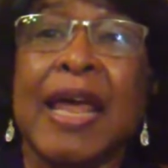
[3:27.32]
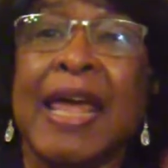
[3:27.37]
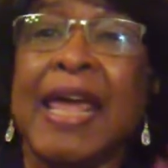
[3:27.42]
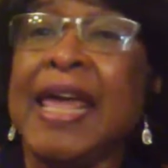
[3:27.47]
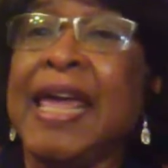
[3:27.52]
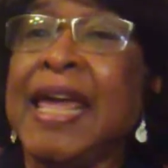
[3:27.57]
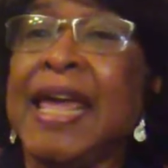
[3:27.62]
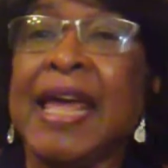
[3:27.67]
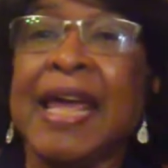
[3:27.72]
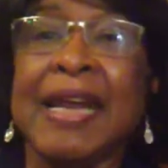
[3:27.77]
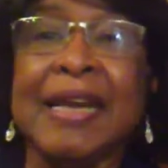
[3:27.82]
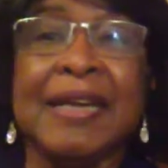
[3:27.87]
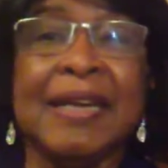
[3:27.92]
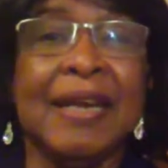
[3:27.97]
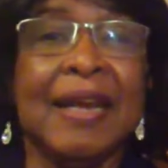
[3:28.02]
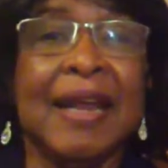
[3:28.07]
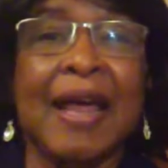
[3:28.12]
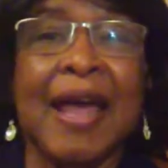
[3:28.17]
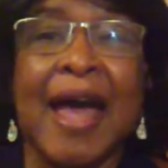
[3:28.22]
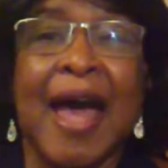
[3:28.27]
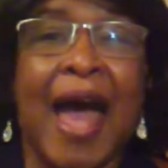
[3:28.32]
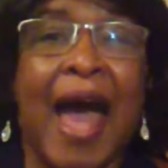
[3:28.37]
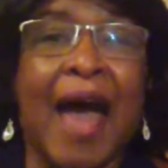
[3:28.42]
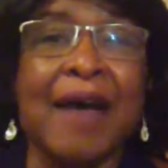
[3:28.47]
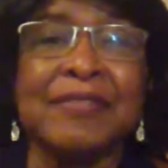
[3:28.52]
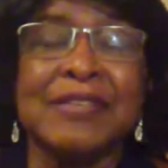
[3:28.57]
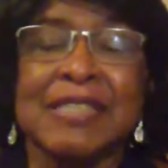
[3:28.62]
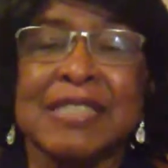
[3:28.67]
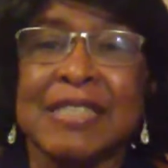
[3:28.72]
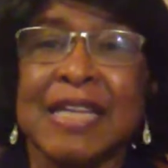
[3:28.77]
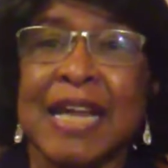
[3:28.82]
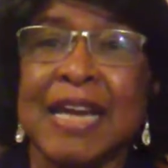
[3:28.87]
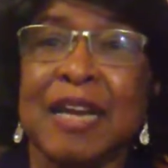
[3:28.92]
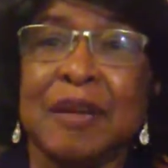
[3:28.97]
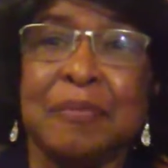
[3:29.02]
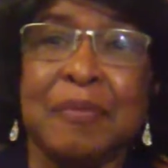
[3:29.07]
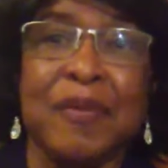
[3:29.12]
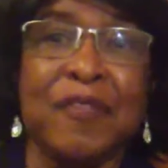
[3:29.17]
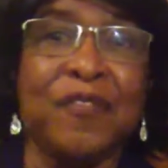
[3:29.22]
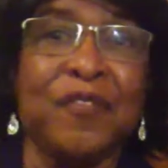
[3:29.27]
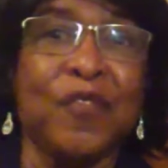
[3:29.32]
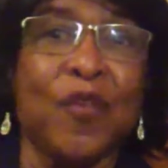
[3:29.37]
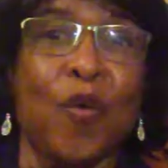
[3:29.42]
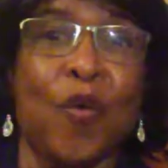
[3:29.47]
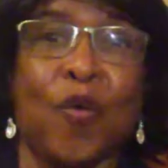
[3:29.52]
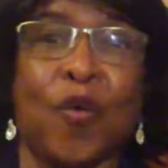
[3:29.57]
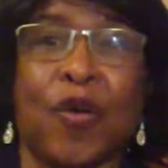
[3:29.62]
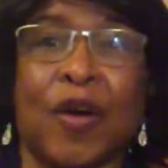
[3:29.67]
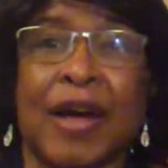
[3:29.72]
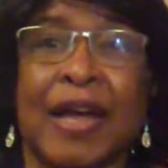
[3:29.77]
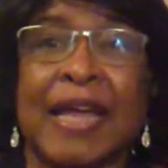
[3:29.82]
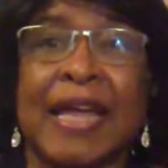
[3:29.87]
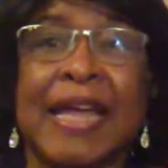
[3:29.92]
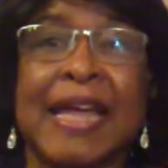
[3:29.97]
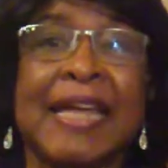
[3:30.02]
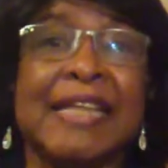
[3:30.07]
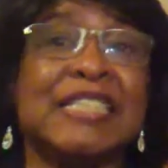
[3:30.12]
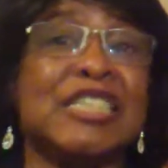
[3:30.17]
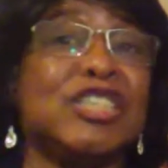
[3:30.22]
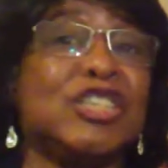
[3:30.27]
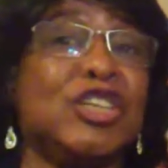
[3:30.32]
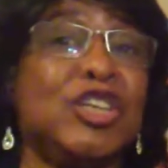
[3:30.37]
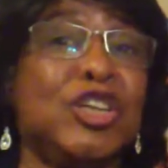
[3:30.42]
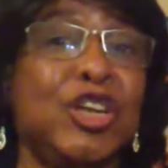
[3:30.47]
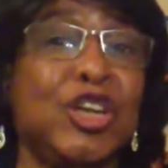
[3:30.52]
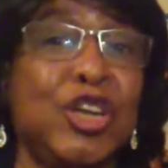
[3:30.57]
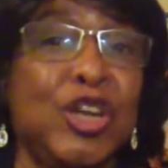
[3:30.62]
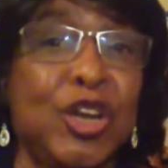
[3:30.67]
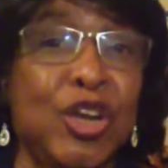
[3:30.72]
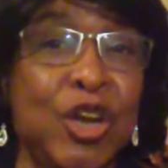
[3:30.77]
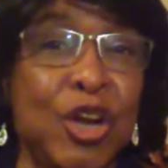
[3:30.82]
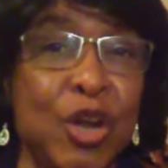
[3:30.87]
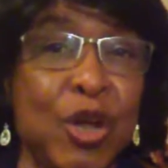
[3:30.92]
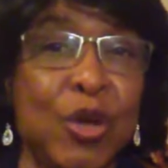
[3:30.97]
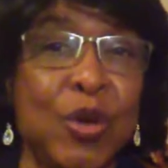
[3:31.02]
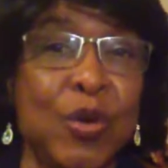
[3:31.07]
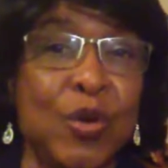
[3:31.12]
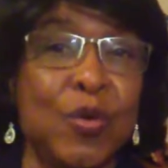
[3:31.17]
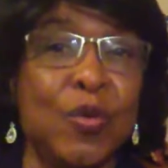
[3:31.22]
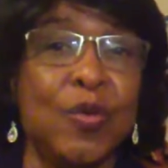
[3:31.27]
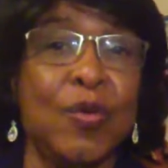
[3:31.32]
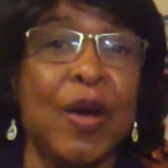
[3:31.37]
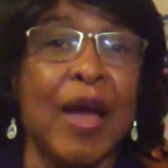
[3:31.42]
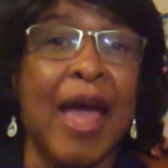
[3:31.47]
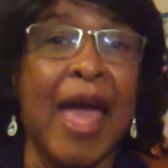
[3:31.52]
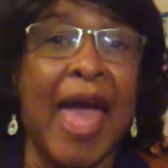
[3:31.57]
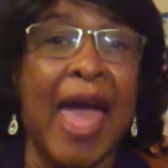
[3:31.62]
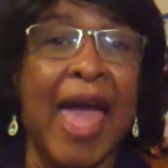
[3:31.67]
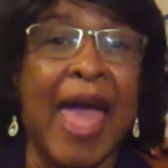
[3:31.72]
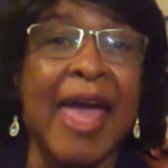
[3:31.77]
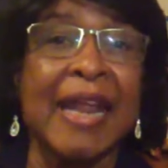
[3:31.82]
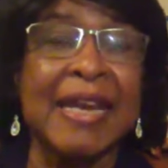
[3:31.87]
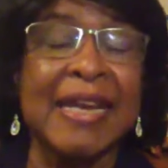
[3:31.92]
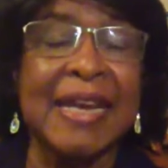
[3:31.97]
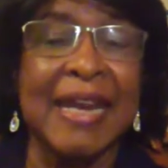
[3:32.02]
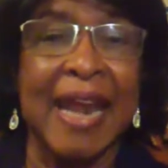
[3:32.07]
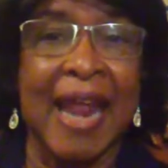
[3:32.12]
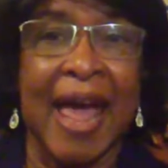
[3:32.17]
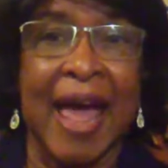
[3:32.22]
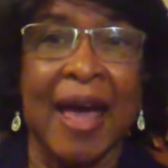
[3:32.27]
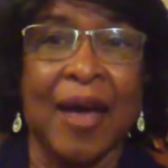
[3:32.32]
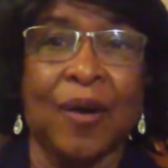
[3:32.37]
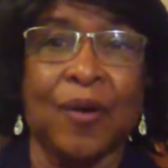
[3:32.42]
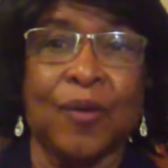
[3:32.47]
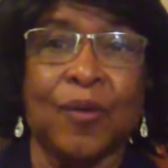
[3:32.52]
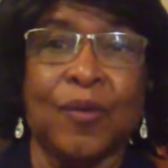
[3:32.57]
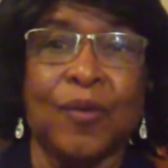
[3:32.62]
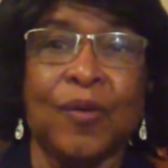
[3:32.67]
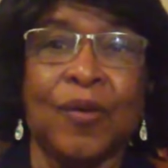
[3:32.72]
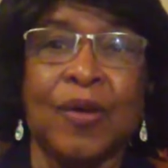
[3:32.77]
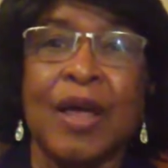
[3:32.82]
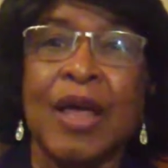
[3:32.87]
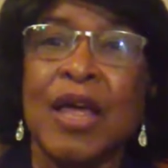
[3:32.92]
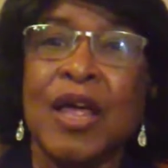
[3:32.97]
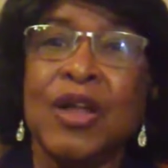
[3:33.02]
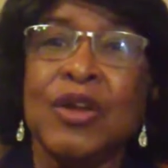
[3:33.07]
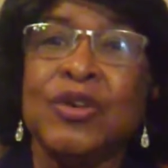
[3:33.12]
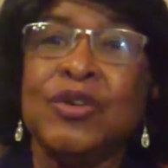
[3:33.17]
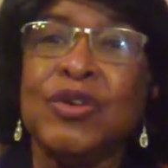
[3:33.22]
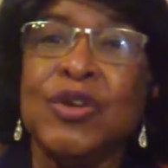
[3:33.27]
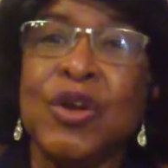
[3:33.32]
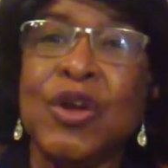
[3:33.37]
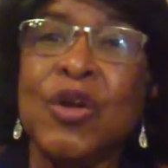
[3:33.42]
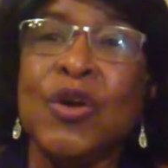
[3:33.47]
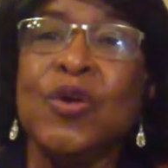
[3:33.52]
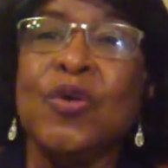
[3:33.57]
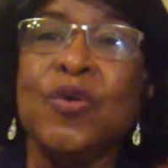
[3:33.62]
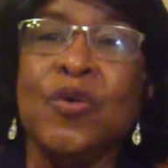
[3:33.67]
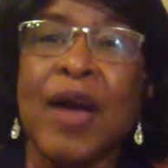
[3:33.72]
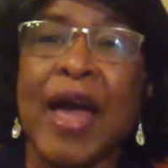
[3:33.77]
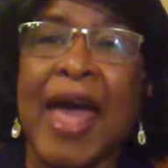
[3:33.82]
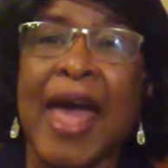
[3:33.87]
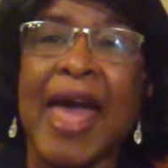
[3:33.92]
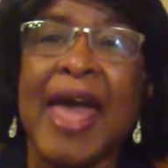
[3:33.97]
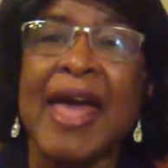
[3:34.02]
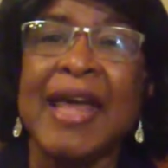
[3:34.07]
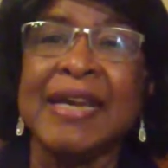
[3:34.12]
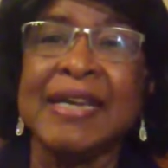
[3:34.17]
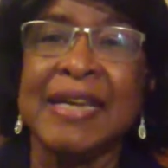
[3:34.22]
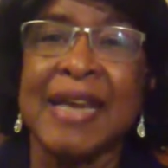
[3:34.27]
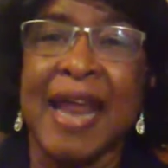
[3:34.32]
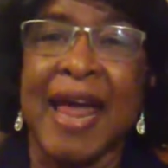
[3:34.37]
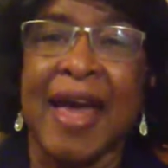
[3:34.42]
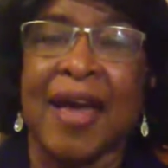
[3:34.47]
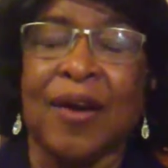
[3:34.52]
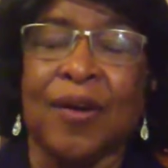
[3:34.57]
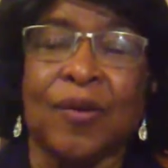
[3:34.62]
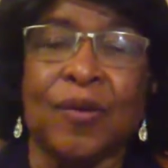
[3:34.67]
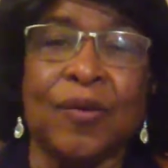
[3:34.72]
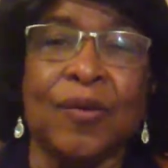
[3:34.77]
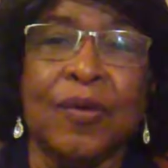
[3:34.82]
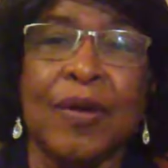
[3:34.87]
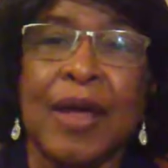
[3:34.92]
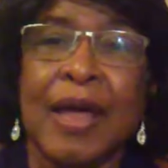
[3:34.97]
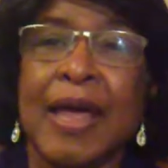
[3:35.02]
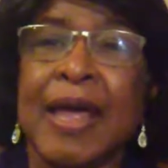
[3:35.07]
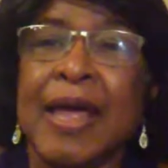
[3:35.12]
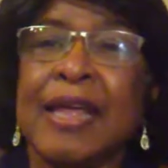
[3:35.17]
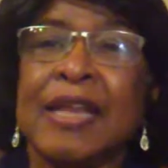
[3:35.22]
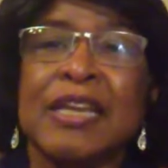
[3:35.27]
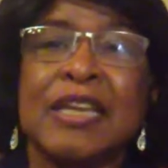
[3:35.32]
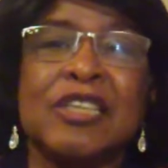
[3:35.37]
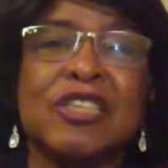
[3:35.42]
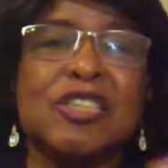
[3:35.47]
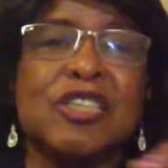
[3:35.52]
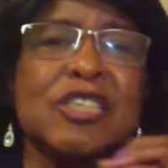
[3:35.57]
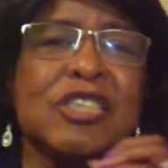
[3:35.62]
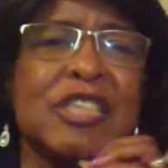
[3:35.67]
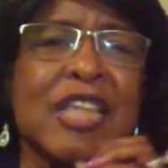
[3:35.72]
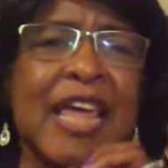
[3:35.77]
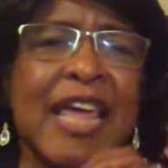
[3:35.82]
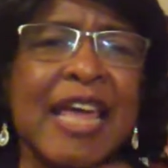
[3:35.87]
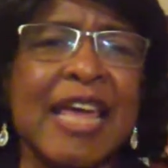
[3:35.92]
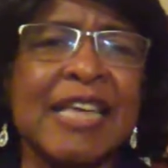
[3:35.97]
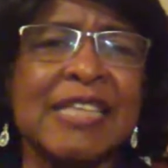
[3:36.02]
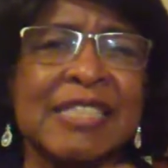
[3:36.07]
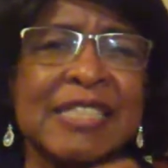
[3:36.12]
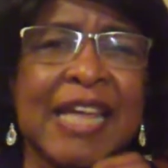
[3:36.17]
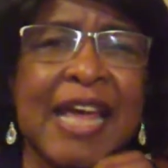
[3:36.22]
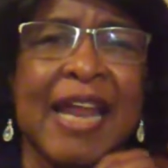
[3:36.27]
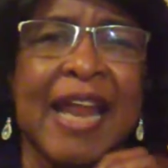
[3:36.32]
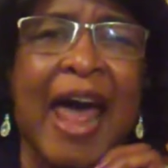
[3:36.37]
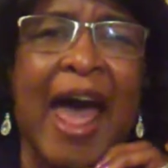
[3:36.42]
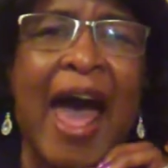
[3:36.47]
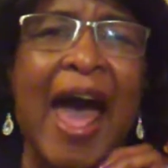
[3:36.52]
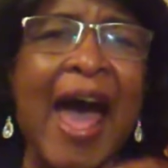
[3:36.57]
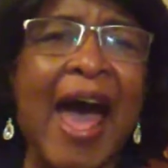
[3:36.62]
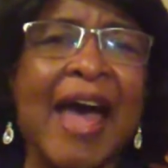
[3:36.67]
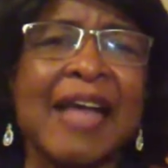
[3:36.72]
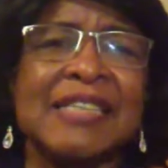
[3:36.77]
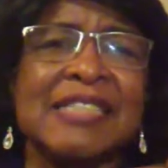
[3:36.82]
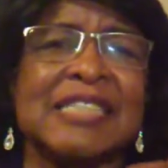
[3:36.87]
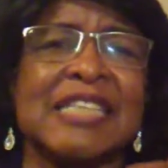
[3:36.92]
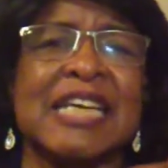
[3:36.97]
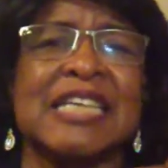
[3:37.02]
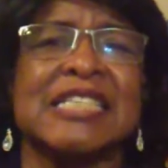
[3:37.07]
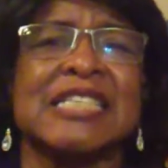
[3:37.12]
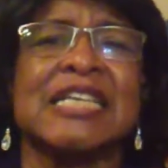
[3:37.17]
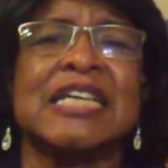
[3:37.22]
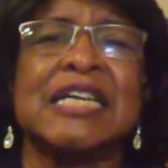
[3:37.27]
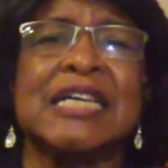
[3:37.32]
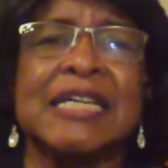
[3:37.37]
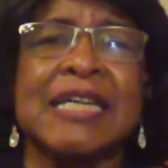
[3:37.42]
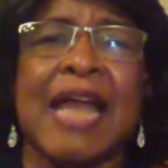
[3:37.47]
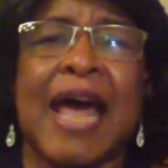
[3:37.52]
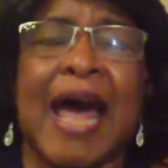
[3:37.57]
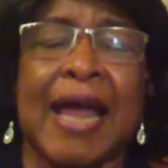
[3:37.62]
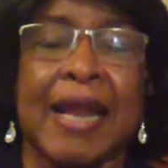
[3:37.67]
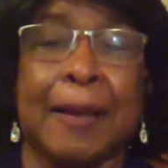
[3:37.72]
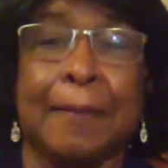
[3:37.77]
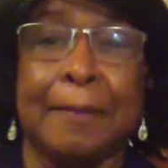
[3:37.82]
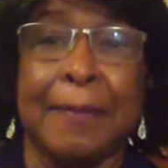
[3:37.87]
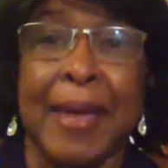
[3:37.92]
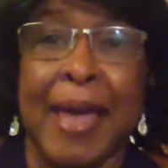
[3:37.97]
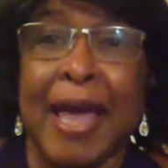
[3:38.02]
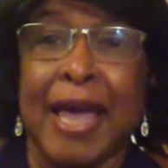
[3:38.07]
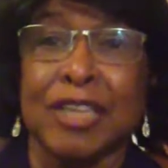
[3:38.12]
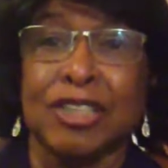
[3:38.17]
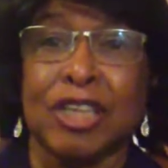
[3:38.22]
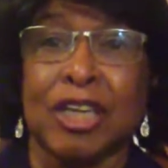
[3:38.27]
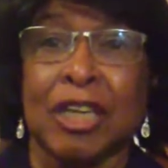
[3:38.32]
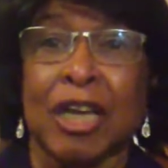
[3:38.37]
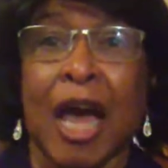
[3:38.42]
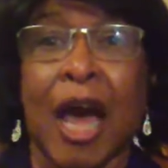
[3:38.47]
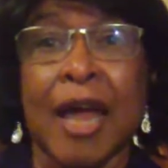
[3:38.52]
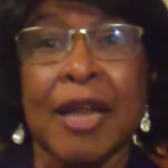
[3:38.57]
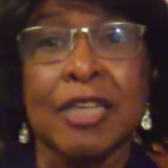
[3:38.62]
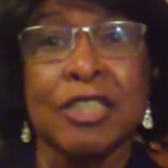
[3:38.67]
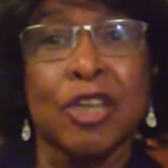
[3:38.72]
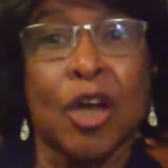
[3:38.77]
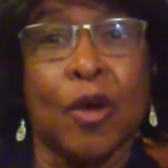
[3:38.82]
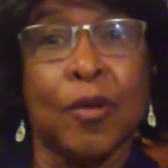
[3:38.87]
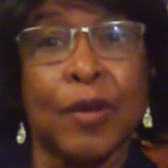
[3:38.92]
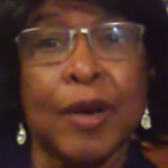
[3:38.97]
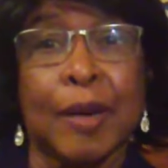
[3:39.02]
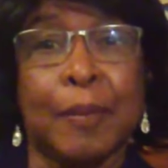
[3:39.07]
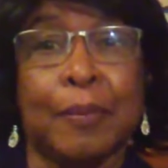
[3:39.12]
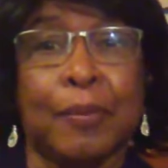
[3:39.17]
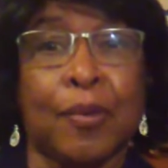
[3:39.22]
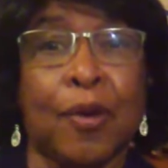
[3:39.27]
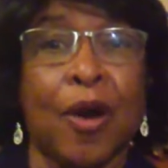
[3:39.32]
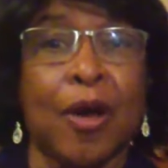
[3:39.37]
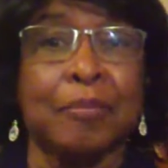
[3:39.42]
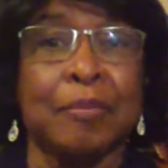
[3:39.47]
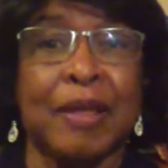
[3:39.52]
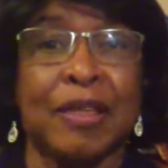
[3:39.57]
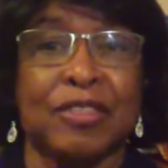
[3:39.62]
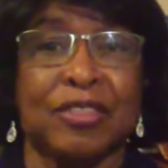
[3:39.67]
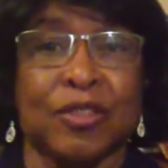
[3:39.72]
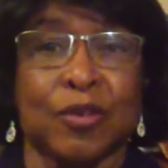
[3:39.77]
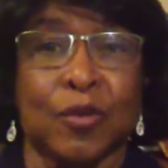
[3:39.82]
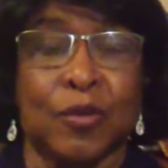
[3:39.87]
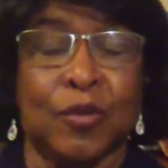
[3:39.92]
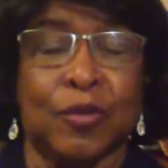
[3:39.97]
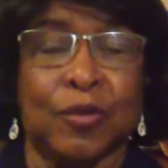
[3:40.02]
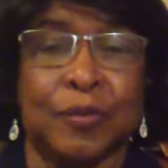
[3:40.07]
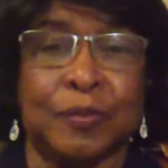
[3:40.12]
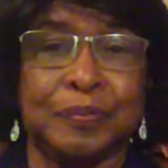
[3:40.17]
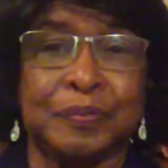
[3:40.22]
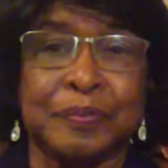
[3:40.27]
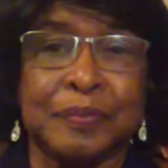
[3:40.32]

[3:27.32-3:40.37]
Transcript: In, I've said it before, it's new and now. New and now. Things that I just could not imagine, God has already brought me through.